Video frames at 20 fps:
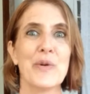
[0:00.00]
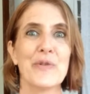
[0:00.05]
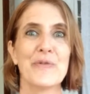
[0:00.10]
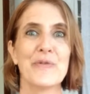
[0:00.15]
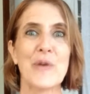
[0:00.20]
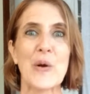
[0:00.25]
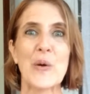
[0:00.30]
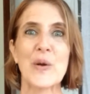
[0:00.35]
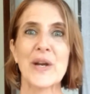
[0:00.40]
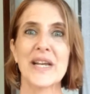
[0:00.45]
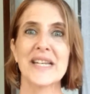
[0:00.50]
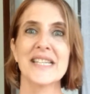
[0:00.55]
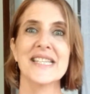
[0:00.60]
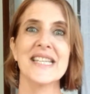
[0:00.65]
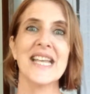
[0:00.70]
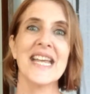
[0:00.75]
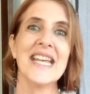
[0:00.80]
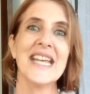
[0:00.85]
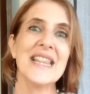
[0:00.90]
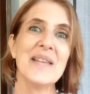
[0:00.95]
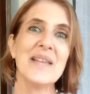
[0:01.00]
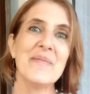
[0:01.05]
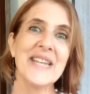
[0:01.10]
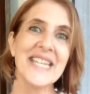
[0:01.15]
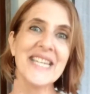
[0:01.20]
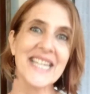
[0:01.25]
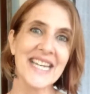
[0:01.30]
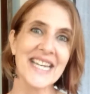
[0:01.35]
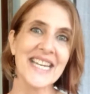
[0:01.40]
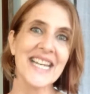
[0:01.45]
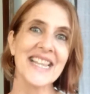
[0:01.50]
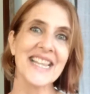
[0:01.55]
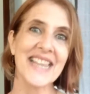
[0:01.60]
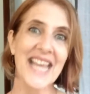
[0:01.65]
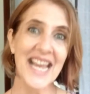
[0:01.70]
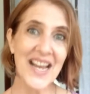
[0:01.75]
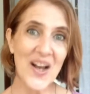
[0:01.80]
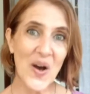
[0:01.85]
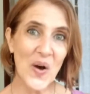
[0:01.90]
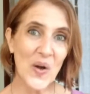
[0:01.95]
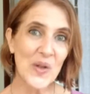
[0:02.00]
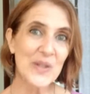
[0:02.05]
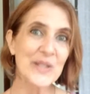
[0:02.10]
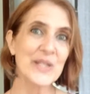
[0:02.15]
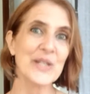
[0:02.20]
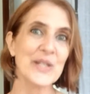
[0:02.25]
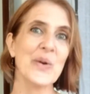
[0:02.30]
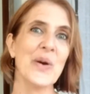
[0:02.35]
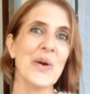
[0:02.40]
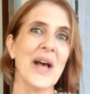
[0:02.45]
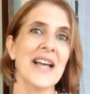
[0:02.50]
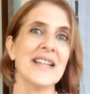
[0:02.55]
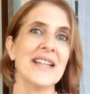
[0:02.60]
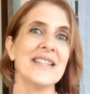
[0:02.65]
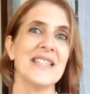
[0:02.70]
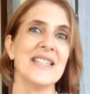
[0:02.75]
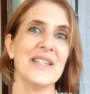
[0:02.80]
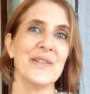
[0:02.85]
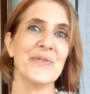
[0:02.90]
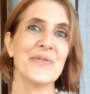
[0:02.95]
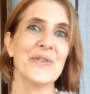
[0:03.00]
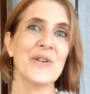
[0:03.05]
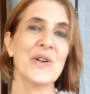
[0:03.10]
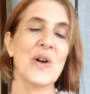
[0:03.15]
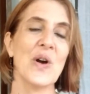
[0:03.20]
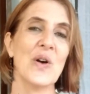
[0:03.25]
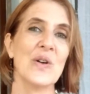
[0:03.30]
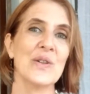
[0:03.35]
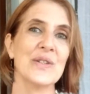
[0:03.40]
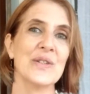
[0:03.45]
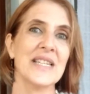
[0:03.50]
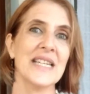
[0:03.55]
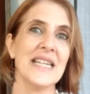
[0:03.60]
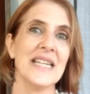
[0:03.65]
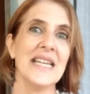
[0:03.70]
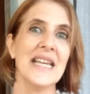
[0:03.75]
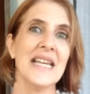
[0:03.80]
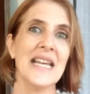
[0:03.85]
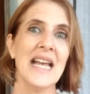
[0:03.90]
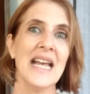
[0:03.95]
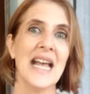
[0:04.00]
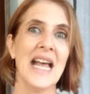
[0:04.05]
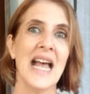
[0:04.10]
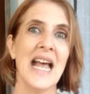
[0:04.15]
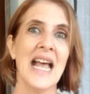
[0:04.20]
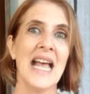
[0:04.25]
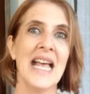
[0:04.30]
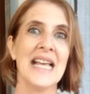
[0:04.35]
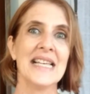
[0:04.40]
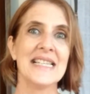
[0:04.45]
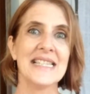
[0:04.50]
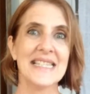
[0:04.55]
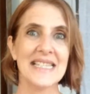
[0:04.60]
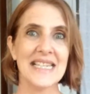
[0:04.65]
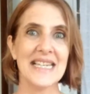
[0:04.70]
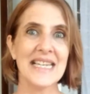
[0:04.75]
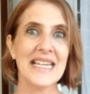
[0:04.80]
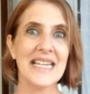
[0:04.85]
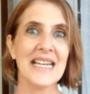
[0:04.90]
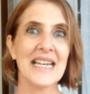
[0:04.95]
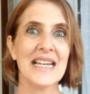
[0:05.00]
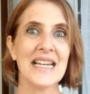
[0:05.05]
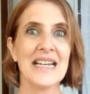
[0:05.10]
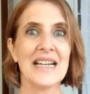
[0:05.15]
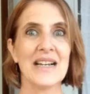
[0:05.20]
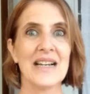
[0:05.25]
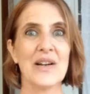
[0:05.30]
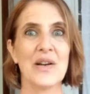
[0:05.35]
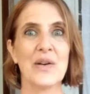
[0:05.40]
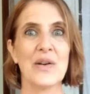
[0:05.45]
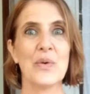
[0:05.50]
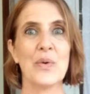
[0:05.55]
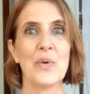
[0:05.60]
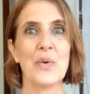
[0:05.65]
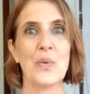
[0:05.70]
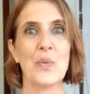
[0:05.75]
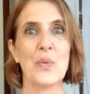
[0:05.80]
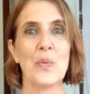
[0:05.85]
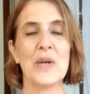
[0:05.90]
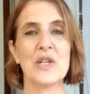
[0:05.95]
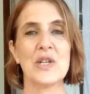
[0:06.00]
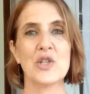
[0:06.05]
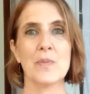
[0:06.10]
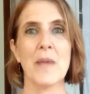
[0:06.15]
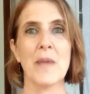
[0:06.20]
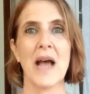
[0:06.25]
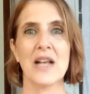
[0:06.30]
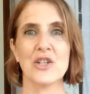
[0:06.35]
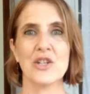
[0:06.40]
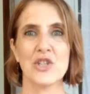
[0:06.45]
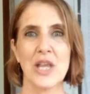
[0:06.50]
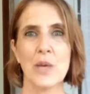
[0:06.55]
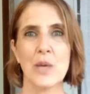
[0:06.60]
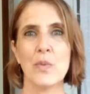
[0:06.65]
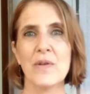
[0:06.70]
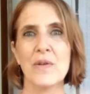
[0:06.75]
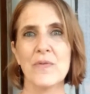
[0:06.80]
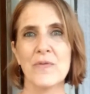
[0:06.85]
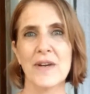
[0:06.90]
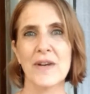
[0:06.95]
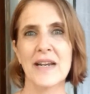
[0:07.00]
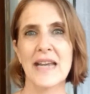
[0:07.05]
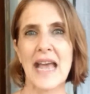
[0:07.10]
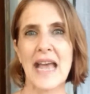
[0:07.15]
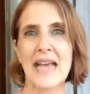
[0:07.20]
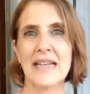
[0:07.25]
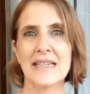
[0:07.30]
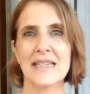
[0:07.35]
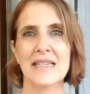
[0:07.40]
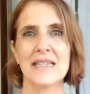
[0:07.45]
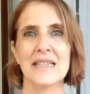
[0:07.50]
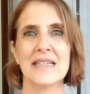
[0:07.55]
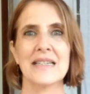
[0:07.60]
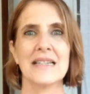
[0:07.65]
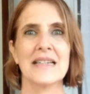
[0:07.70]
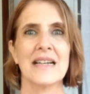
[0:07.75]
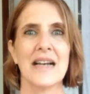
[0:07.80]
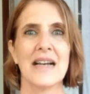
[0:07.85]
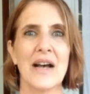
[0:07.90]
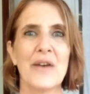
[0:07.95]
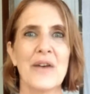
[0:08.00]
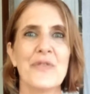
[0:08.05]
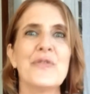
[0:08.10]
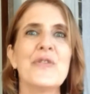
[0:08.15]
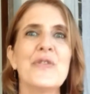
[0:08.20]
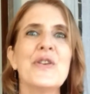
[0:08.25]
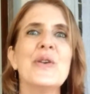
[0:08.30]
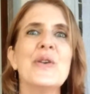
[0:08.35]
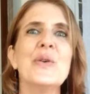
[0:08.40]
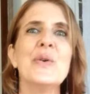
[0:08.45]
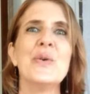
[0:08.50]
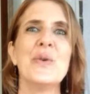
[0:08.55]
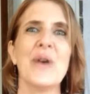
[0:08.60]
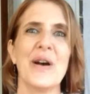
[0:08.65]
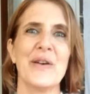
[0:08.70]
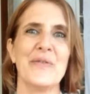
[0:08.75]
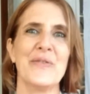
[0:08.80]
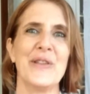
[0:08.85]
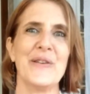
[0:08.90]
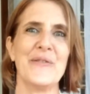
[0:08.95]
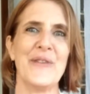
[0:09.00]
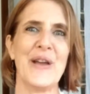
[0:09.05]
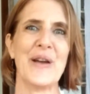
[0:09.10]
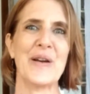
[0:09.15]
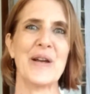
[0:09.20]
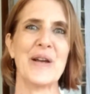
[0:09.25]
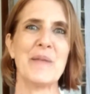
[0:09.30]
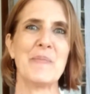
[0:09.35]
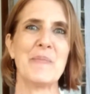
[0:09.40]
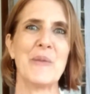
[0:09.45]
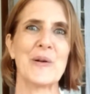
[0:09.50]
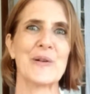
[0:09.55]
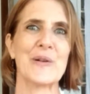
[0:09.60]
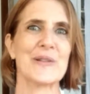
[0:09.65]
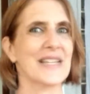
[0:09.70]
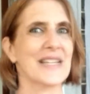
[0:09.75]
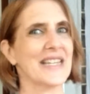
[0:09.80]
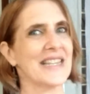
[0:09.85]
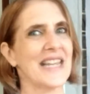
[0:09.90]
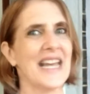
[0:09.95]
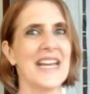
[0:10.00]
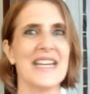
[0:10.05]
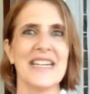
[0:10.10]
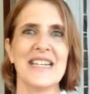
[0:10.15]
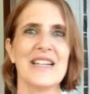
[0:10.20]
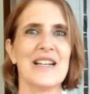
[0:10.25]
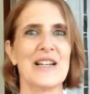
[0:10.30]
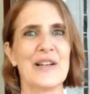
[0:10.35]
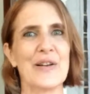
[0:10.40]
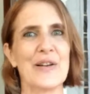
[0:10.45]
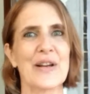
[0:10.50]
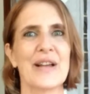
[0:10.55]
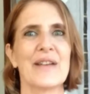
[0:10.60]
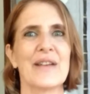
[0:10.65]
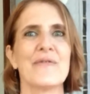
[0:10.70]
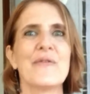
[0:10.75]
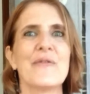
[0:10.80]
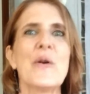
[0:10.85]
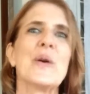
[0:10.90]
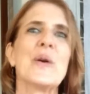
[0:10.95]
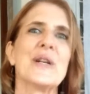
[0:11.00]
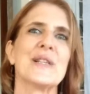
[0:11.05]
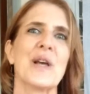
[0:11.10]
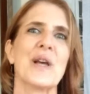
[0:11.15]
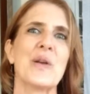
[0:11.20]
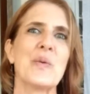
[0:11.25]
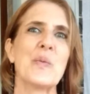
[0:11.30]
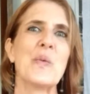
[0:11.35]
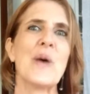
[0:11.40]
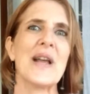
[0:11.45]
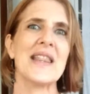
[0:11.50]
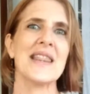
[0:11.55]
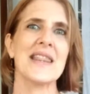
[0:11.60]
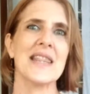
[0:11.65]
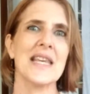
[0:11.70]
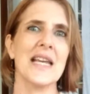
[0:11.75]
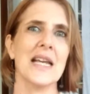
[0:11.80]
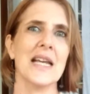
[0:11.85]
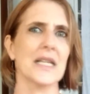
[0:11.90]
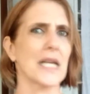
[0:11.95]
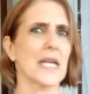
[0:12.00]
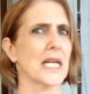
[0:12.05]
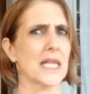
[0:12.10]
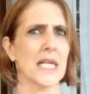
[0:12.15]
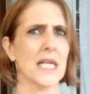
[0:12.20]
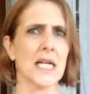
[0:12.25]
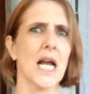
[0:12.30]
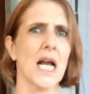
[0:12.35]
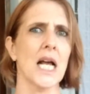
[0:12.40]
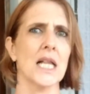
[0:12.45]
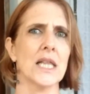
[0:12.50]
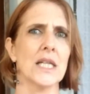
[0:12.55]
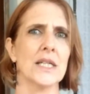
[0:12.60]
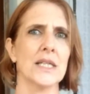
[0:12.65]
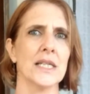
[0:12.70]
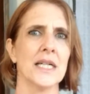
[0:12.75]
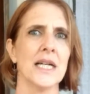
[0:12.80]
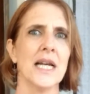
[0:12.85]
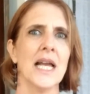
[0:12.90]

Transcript: focused. In the beginning, they also had difficulty seeing which match. They would forget a few of the variables and they look focus on one thing, like the color,